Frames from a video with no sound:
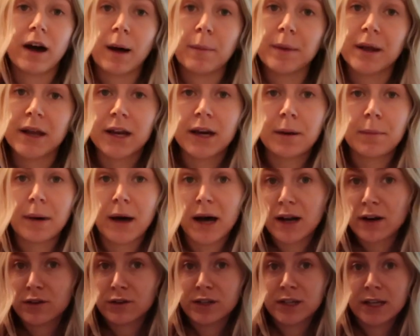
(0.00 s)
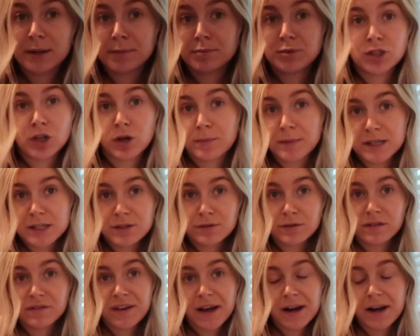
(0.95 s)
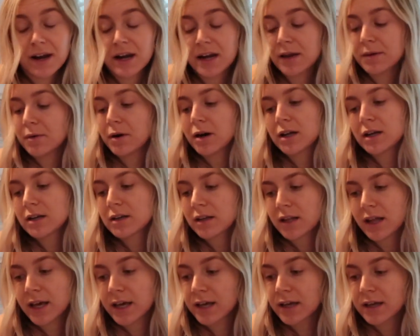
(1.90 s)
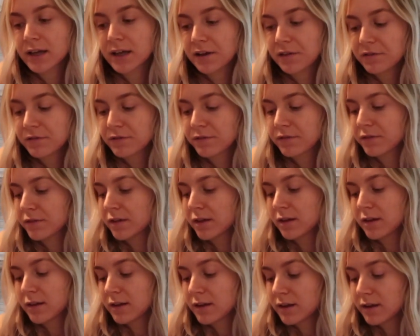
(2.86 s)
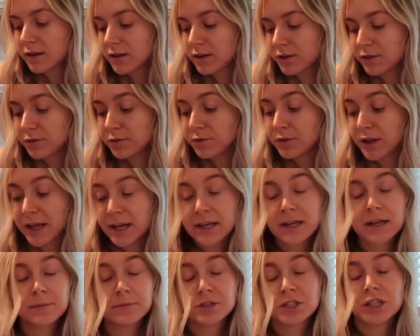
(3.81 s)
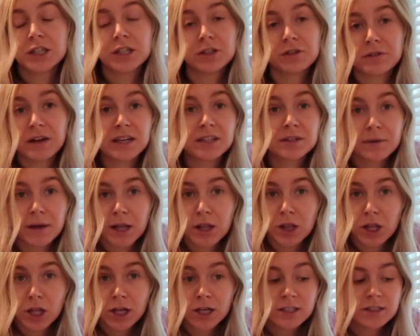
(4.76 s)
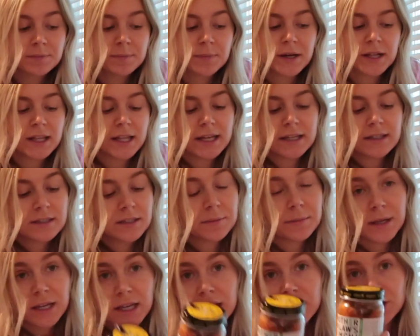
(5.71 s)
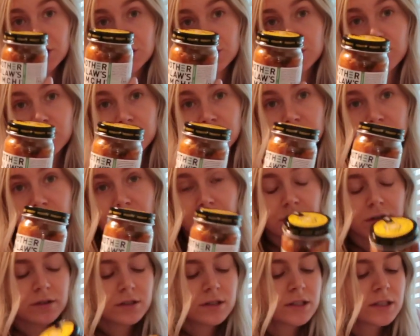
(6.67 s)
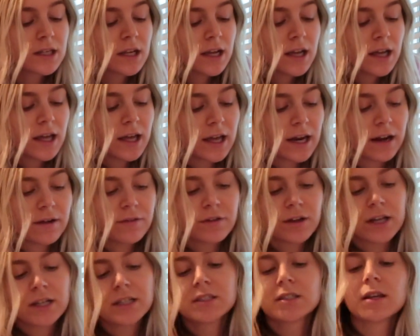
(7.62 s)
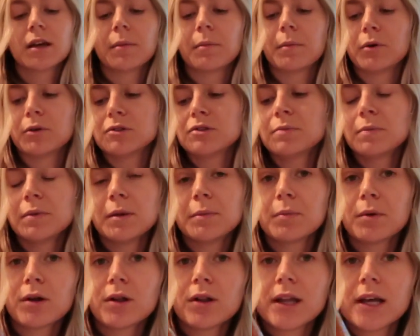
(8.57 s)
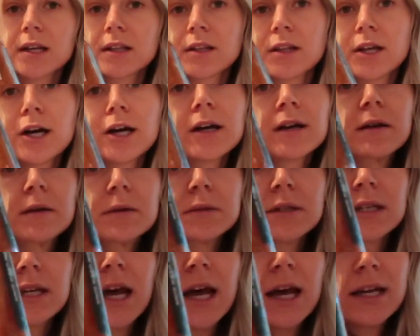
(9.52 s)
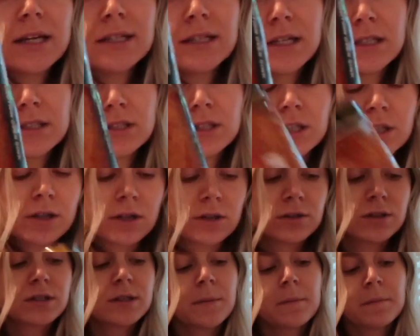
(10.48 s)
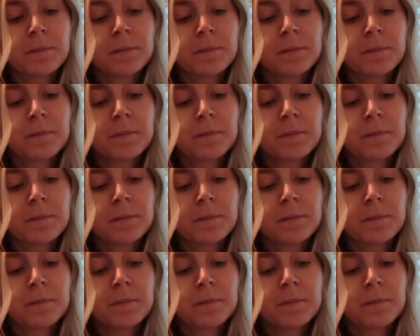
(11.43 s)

vomit in a bottle, and I don't mean to offend anyone, like if you like kimchi and you like the way it looks, but like to me it just looks gross, and I feel like to most people, like, look, it kind of does look gross,